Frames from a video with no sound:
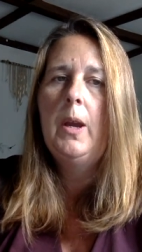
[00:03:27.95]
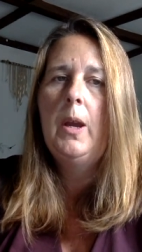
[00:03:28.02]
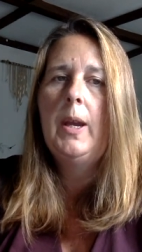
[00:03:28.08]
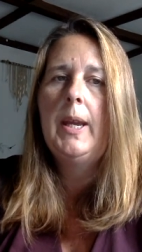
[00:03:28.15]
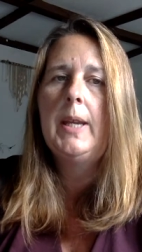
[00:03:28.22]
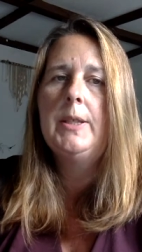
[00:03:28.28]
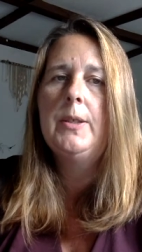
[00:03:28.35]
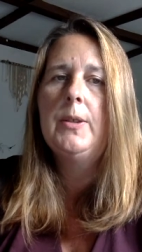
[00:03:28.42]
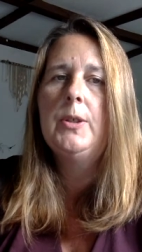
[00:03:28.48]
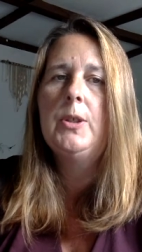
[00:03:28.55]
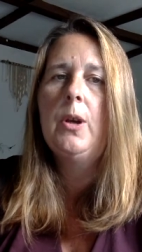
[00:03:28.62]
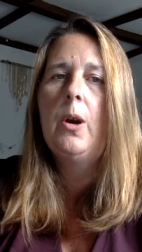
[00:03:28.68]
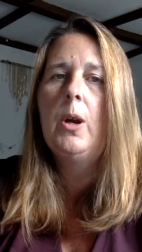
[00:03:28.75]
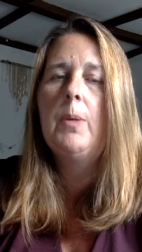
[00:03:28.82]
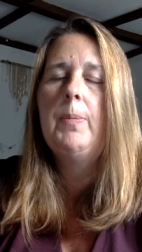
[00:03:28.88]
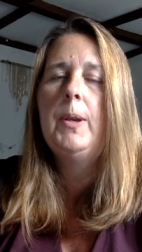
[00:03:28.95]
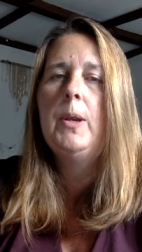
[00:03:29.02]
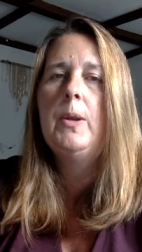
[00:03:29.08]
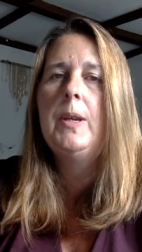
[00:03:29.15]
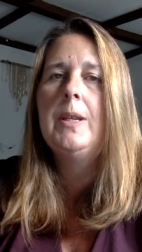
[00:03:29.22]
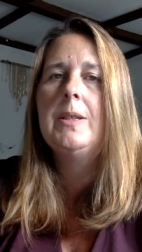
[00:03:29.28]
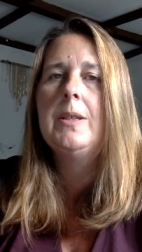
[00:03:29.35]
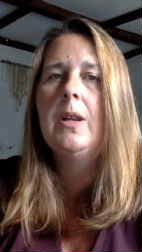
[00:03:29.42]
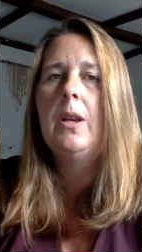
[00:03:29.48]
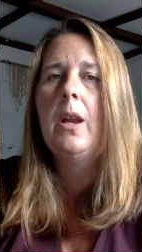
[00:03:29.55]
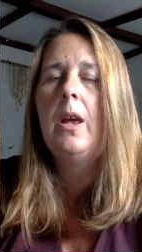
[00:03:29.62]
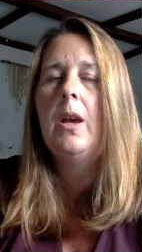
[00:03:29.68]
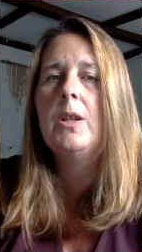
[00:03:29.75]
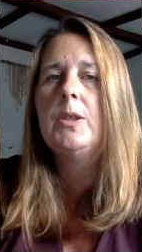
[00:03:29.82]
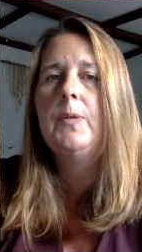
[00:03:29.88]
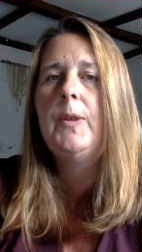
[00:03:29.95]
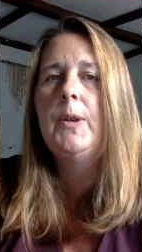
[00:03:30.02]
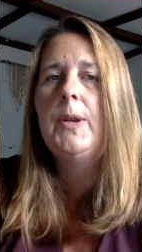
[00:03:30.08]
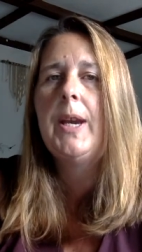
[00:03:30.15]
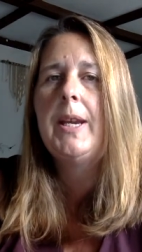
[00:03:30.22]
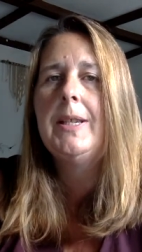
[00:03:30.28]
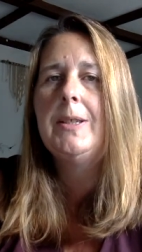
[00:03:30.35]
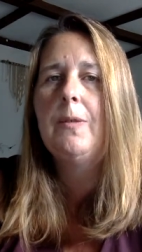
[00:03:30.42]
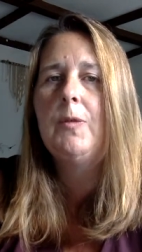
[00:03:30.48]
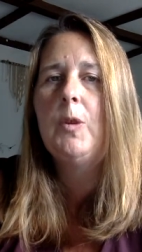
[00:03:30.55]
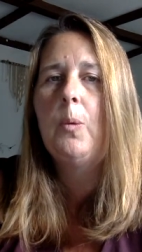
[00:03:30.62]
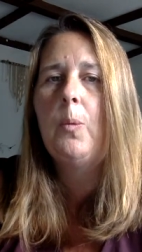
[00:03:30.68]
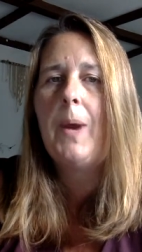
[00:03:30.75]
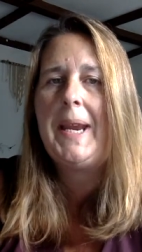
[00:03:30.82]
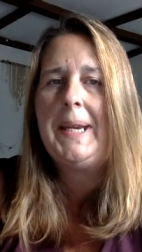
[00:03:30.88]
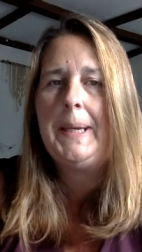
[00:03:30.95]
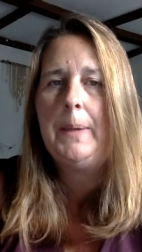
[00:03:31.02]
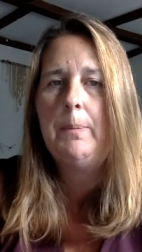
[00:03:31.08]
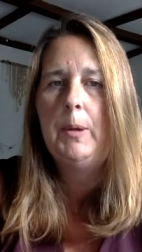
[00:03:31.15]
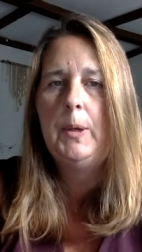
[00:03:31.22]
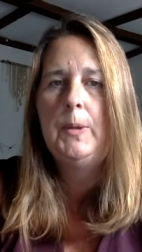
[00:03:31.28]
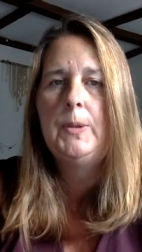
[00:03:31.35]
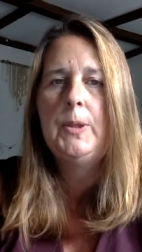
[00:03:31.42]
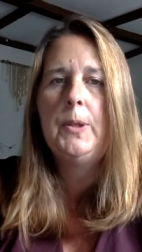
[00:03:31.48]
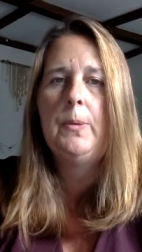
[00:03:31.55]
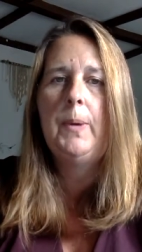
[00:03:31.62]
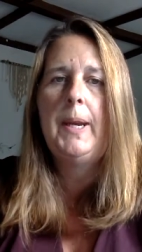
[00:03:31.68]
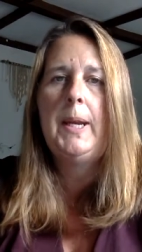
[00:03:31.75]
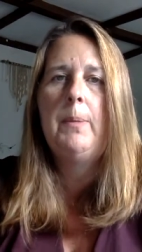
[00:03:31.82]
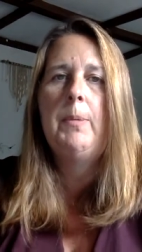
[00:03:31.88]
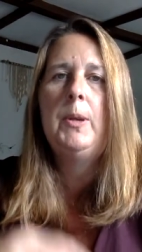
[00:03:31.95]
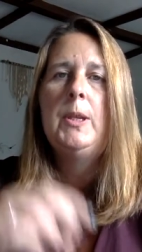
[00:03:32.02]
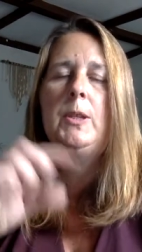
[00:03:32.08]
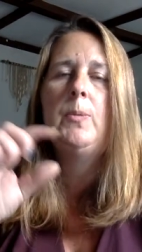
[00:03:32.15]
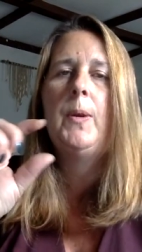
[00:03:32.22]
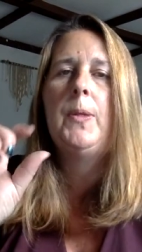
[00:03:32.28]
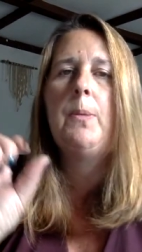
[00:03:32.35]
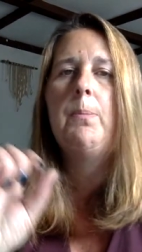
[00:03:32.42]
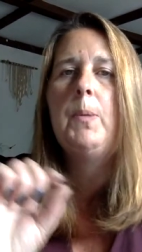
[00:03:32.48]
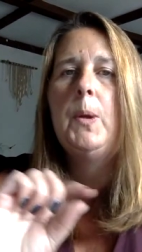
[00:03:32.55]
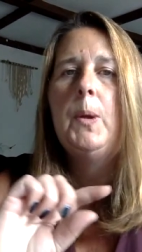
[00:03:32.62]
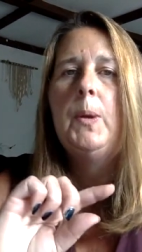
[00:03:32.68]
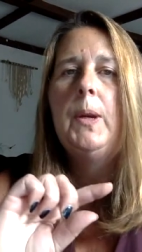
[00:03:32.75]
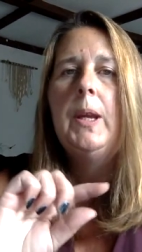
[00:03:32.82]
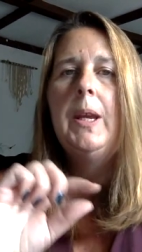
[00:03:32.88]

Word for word: Okay, so the dark moon is the last few days of the waning moon. So the waning moon is when the moon